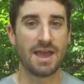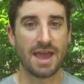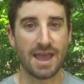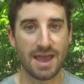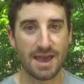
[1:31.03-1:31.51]

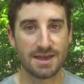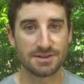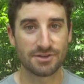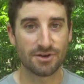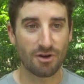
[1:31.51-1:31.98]
and
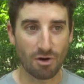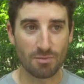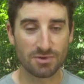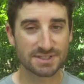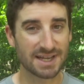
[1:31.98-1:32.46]
they're
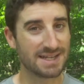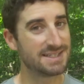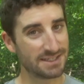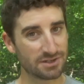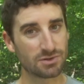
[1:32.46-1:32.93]
almost
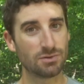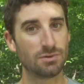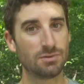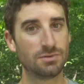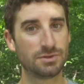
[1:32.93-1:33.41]

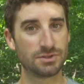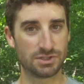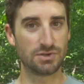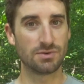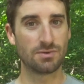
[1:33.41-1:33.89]
identical
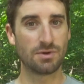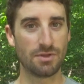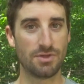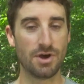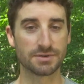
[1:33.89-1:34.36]
to
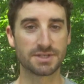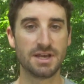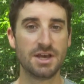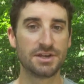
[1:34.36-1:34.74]
those.